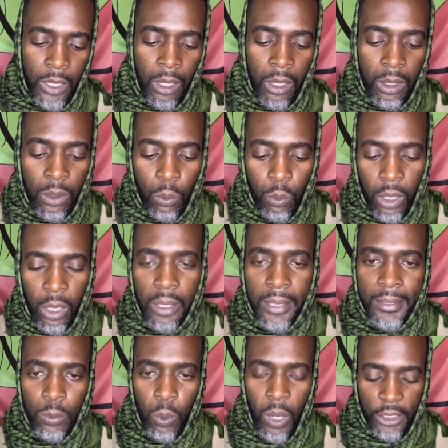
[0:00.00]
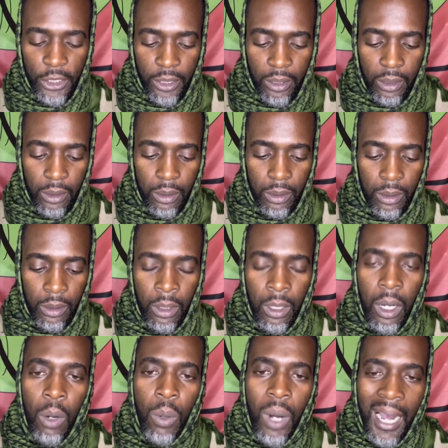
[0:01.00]
The world is watching.
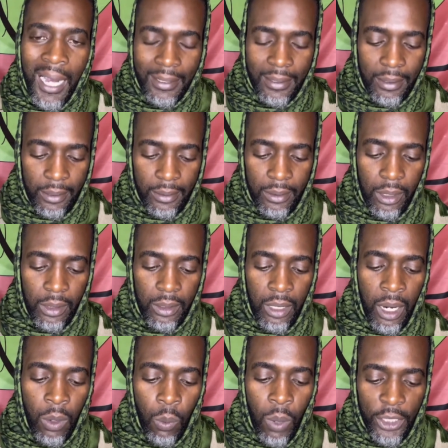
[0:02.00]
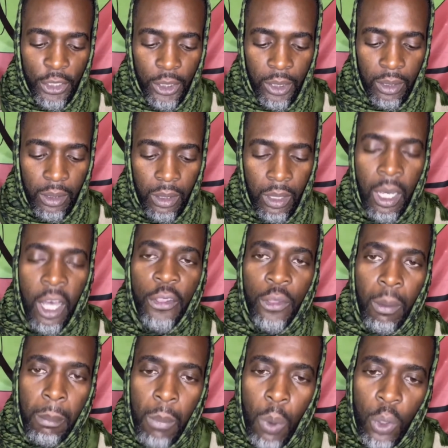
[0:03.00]
Our ancestors are watching. The
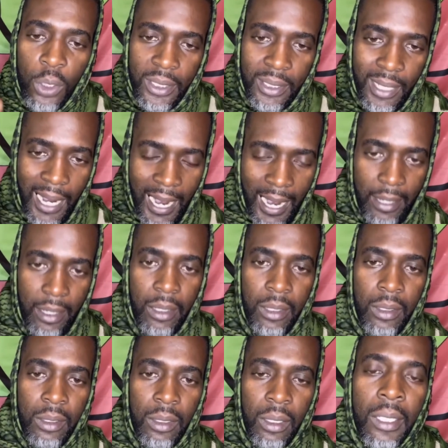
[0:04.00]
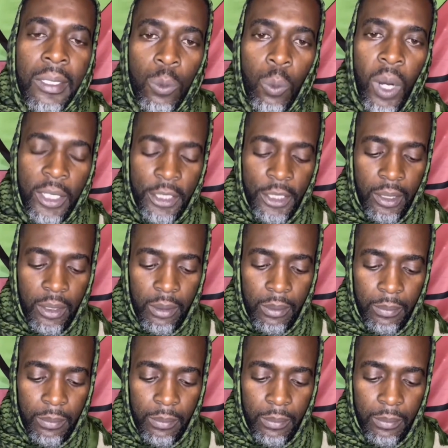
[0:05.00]
Most High is watching.